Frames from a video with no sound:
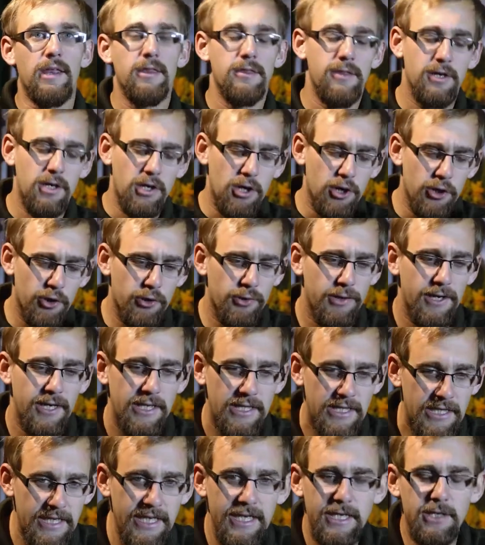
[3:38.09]
The
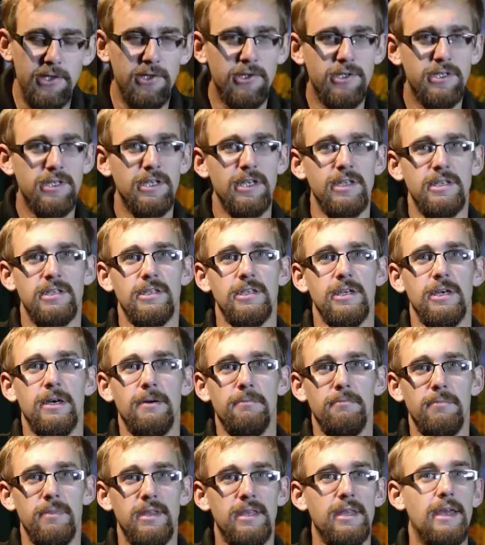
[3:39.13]
current legal
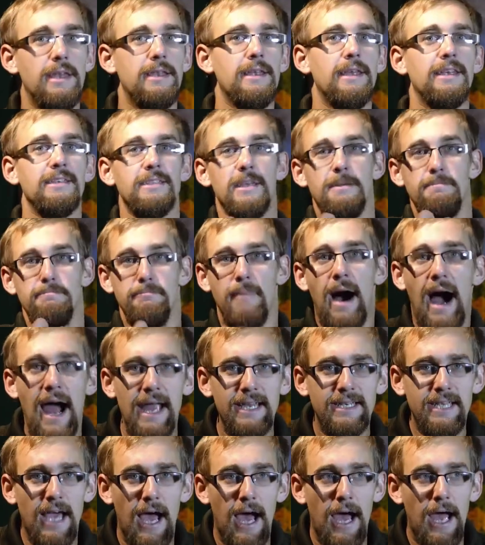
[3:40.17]
system that is in
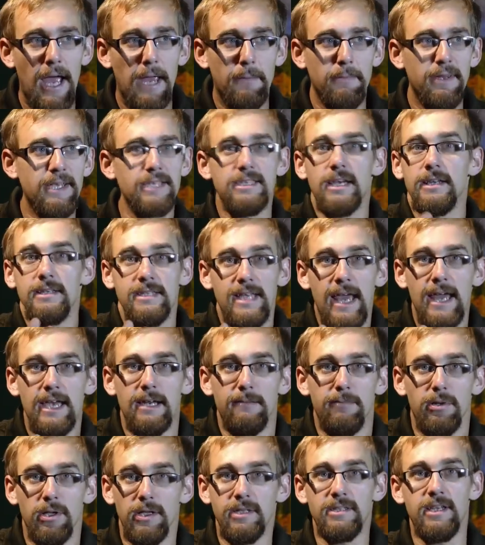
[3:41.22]
my time is
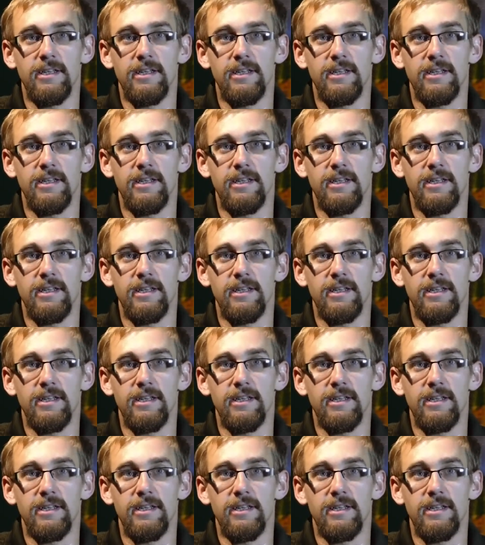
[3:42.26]
untenable.